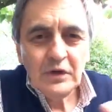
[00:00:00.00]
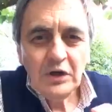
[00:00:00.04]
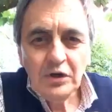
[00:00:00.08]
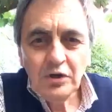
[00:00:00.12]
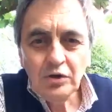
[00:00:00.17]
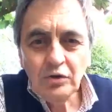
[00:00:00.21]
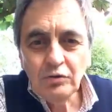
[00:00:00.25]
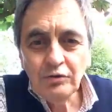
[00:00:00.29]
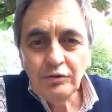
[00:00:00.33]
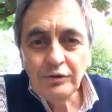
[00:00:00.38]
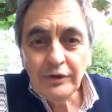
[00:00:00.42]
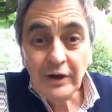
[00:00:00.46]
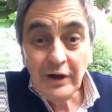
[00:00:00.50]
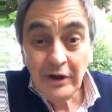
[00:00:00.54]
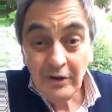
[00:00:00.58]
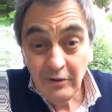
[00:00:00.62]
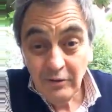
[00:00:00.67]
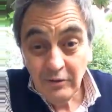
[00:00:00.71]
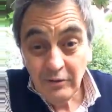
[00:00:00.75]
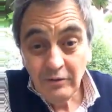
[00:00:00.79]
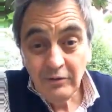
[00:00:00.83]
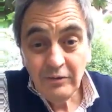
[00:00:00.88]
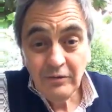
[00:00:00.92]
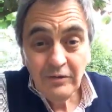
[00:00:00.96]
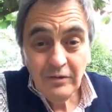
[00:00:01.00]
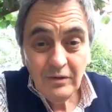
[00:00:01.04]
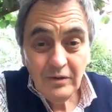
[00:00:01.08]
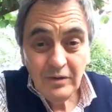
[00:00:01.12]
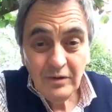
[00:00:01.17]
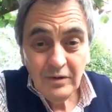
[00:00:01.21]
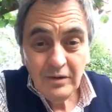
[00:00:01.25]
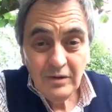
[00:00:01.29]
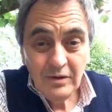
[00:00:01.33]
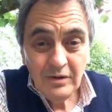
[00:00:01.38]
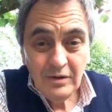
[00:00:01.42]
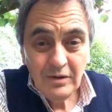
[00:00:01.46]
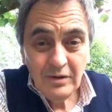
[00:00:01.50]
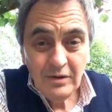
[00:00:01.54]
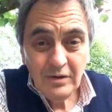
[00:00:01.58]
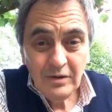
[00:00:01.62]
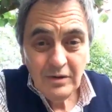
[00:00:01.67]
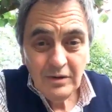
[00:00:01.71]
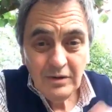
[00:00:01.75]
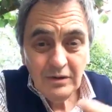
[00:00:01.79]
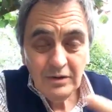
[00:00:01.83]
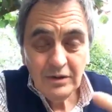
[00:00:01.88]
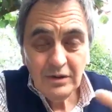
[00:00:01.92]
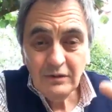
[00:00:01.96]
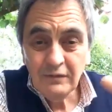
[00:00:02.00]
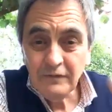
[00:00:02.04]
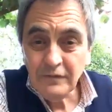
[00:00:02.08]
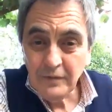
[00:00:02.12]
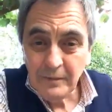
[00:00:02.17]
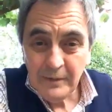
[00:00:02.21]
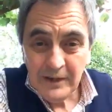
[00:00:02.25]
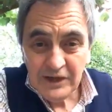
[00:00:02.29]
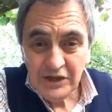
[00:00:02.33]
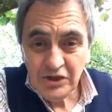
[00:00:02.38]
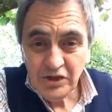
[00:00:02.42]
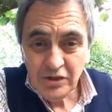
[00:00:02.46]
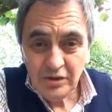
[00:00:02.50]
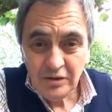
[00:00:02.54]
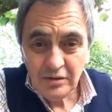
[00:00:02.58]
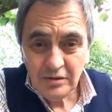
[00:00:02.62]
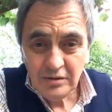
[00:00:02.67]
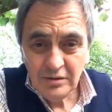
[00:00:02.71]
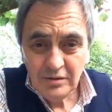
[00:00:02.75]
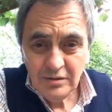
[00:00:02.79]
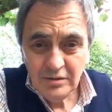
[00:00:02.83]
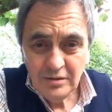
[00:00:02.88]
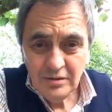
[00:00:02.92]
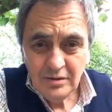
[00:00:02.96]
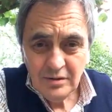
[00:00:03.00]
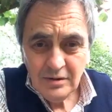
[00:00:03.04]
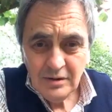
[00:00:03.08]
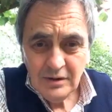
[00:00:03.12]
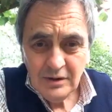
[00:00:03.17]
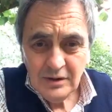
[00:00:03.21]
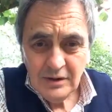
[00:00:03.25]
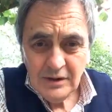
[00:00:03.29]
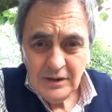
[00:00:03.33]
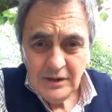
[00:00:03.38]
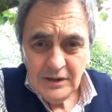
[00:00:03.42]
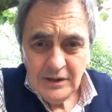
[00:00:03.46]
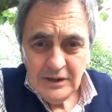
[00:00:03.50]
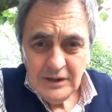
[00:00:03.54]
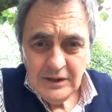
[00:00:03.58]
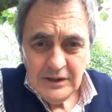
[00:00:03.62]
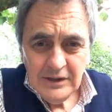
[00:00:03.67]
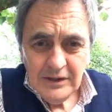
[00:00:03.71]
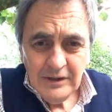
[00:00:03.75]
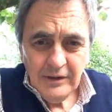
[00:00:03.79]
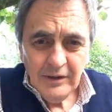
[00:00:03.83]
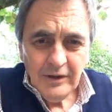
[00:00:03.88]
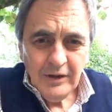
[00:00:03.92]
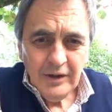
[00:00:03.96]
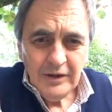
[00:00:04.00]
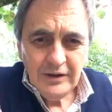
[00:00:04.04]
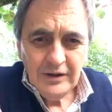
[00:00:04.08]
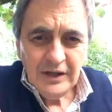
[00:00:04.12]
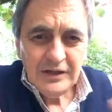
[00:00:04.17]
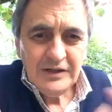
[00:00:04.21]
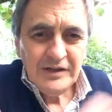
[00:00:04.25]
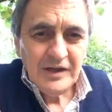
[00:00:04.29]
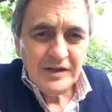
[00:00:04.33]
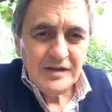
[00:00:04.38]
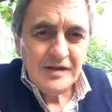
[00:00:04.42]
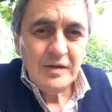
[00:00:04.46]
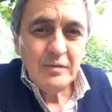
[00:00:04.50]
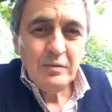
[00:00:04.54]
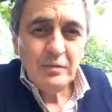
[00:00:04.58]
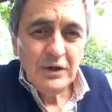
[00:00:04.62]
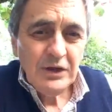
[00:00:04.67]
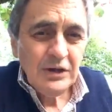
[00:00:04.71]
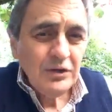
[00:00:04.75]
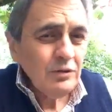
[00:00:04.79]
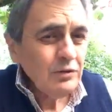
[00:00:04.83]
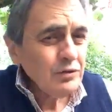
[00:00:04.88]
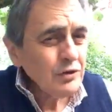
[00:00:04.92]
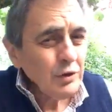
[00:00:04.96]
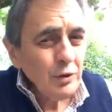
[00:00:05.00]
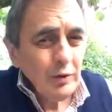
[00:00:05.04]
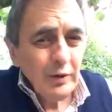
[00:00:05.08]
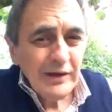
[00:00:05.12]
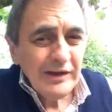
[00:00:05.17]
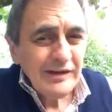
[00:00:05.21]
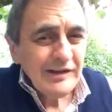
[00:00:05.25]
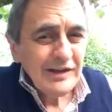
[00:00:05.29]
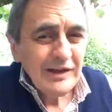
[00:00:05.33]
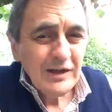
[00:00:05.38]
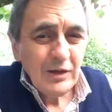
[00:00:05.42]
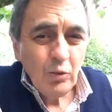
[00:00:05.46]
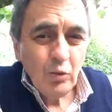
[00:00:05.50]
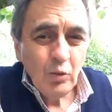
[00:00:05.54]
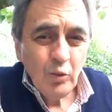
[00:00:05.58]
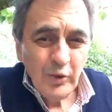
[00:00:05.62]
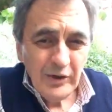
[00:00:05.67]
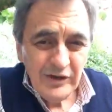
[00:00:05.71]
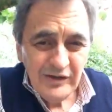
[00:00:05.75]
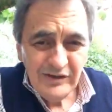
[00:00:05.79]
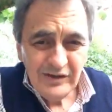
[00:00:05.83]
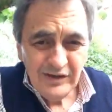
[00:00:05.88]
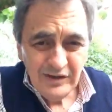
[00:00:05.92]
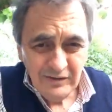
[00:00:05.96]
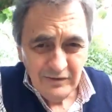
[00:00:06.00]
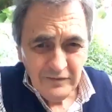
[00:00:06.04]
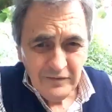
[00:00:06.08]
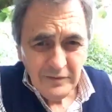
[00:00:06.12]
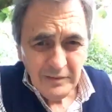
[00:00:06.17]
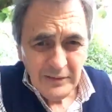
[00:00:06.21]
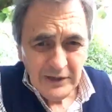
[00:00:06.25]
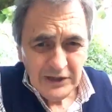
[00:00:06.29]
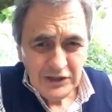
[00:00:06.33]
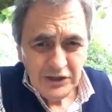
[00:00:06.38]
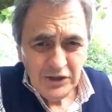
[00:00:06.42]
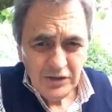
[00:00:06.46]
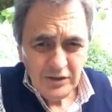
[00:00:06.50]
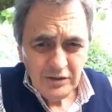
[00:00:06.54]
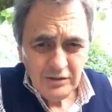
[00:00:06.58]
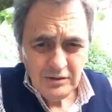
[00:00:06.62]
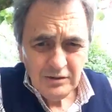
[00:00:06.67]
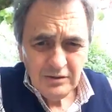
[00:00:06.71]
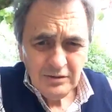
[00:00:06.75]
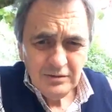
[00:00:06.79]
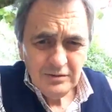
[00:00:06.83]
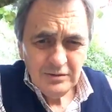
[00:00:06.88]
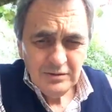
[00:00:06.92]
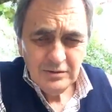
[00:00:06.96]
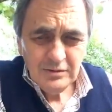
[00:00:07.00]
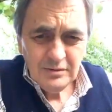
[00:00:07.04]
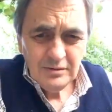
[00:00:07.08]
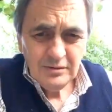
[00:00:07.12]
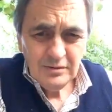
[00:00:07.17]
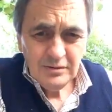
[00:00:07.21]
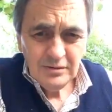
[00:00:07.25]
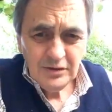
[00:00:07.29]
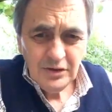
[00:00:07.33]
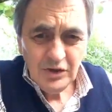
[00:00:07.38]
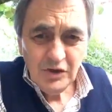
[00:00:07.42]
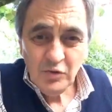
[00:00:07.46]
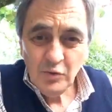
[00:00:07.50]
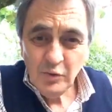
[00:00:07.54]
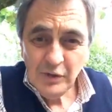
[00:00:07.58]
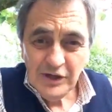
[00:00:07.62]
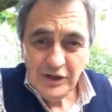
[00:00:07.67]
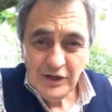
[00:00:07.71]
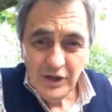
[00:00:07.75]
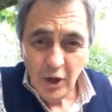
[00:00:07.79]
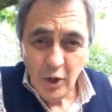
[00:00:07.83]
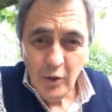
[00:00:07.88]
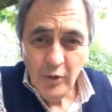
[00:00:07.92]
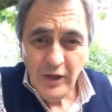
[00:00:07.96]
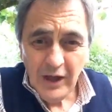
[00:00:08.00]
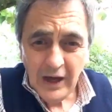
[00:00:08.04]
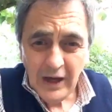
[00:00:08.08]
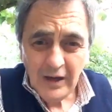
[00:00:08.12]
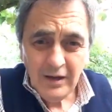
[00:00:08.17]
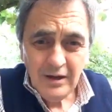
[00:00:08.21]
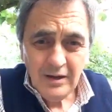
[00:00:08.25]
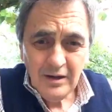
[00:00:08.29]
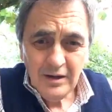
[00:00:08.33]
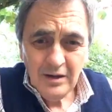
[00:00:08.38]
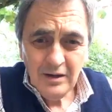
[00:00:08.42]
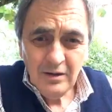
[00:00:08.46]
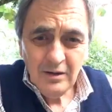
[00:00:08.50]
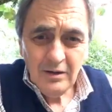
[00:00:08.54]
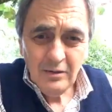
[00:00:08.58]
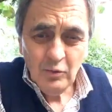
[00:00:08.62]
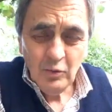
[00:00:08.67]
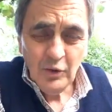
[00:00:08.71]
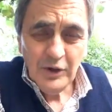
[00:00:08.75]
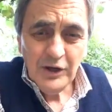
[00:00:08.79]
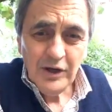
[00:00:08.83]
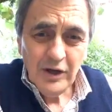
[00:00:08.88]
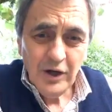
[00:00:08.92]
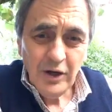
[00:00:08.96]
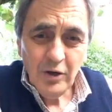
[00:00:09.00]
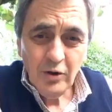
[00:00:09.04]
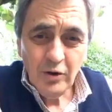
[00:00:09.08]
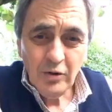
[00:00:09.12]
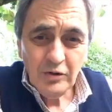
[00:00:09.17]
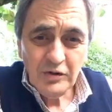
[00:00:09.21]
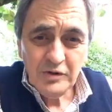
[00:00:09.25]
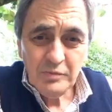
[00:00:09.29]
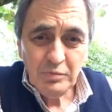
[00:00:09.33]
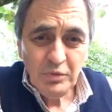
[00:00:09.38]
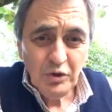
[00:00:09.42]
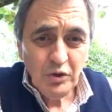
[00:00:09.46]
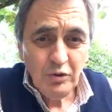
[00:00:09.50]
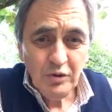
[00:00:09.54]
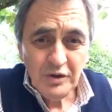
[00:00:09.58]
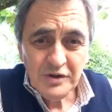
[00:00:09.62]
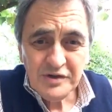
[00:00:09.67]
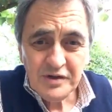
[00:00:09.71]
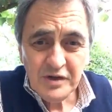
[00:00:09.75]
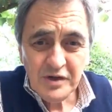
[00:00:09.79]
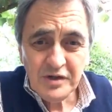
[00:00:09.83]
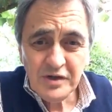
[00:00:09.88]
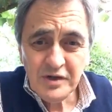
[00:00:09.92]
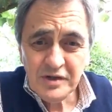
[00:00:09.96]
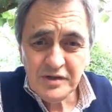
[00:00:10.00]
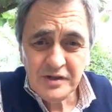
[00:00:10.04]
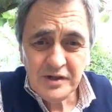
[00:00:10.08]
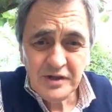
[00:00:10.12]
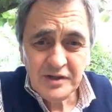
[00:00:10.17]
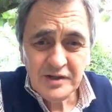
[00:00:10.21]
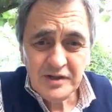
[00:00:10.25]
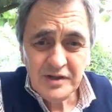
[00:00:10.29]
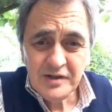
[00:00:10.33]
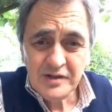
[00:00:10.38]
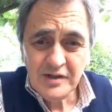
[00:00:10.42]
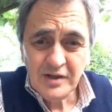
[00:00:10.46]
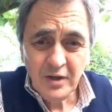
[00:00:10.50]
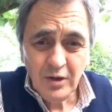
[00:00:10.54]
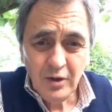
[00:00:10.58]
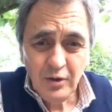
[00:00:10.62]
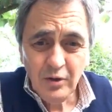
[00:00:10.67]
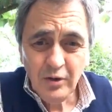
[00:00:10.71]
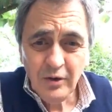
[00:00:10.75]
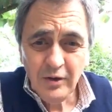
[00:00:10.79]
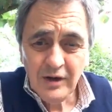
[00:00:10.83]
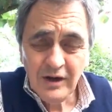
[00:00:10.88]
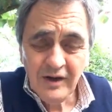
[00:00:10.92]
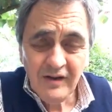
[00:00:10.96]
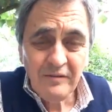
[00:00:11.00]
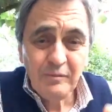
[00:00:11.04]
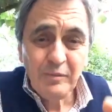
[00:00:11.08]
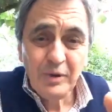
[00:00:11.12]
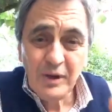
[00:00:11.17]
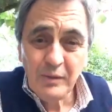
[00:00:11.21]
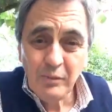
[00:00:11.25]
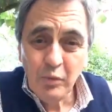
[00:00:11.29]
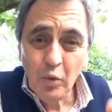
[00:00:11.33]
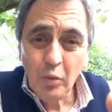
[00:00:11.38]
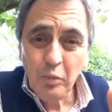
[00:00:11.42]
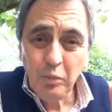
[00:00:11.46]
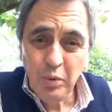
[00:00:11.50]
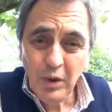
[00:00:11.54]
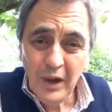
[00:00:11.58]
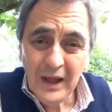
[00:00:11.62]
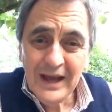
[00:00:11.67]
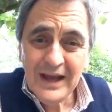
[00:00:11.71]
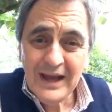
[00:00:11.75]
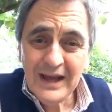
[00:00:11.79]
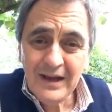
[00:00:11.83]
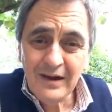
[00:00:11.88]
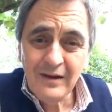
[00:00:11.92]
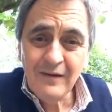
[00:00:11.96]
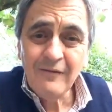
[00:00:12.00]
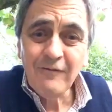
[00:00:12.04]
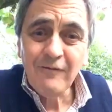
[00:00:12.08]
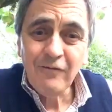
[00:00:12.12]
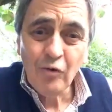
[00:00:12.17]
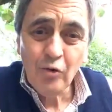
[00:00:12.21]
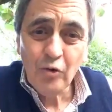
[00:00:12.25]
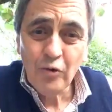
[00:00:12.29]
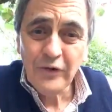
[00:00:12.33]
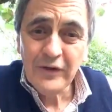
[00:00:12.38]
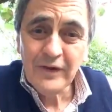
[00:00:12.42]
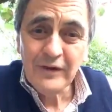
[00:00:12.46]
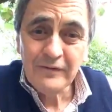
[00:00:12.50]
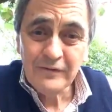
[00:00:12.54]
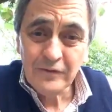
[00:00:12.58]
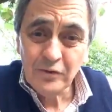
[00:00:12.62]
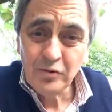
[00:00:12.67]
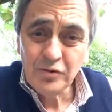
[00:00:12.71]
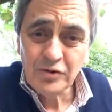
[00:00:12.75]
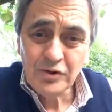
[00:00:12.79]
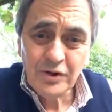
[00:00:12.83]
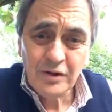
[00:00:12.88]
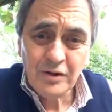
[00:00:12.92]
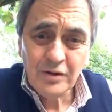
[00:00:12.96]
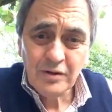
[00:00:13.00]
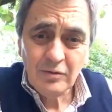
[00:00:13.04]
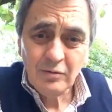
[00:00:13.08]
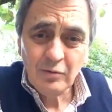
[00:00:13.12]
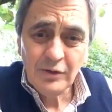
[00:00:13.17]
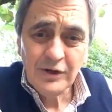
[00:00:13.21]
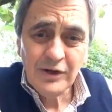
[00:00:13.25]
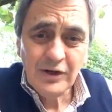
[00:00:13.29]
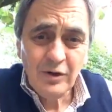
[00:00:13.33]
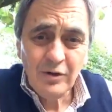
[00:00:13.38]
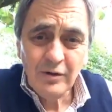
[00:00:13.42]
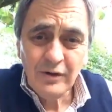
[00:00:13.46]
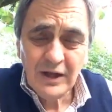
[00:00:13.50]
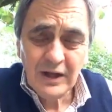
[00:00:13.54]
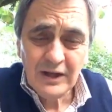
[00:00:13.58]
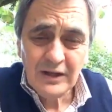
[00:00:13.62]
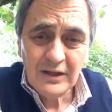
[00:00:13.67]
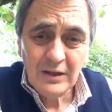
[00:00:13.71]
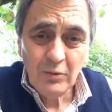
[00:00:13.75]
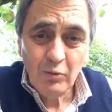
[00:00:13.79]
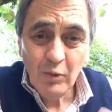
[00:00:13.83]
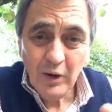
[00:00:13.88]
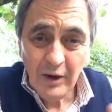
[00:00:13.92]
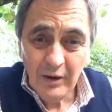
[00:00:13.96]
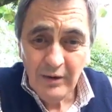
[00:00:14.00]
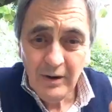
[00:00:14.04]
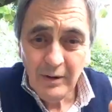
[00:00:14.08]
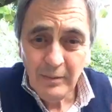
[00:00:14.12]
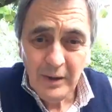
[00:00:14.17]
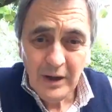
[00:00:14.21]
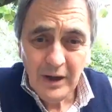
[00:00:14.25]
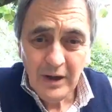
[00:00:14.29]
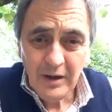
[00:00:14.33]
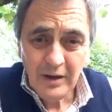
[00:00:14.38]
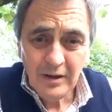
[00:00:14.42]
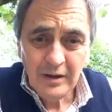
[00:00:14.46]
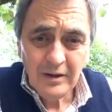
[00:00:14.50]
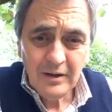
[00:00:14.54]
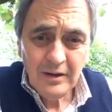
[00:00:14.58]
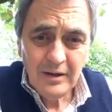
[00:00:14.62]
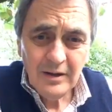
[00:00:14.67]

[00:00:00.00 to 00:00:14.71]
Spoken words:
You know the information, right? That doesn't mean you'll do anything with the information, because we know that. We know Bureau of Statistics says that not enough people plan for their future. We know that. They're worried about it.